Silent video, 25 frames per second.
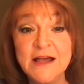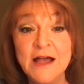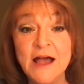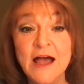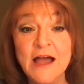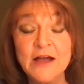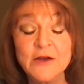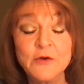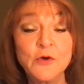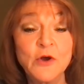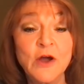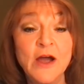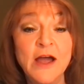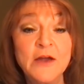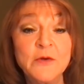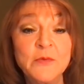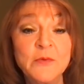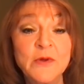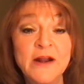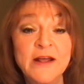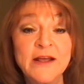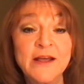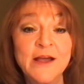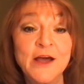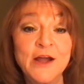I cried
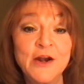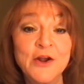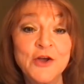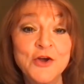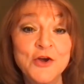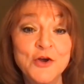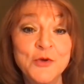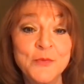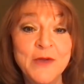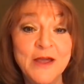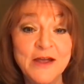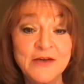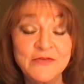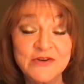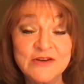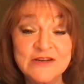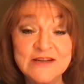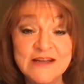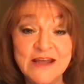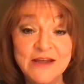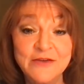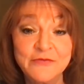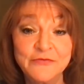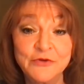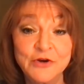when I got home every
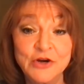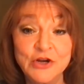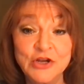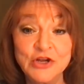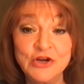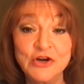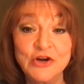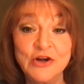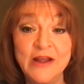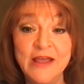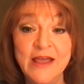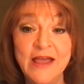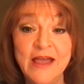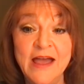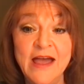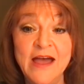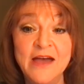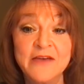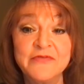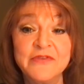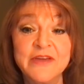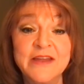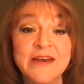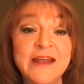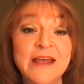day for a year and a
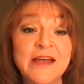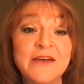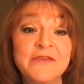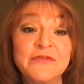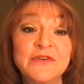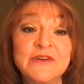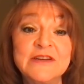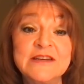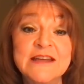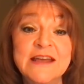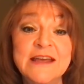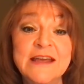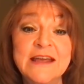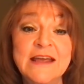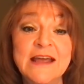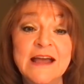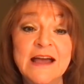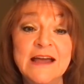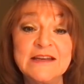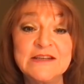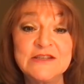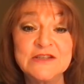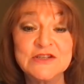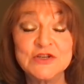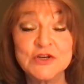half, and every day
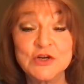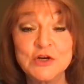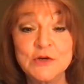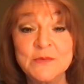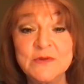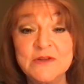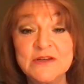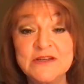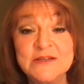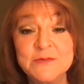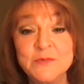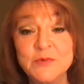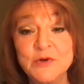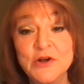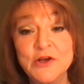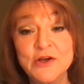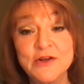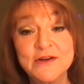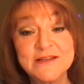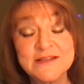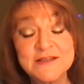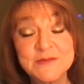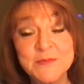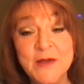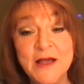I determined to put
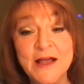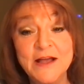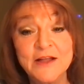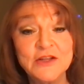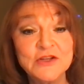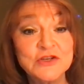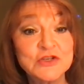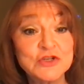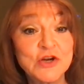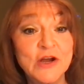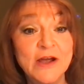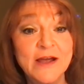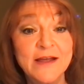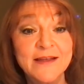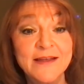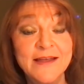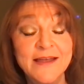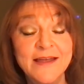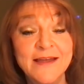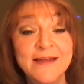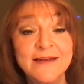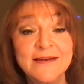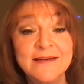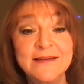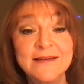on a smile and try
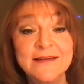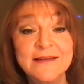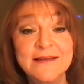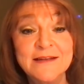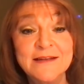again.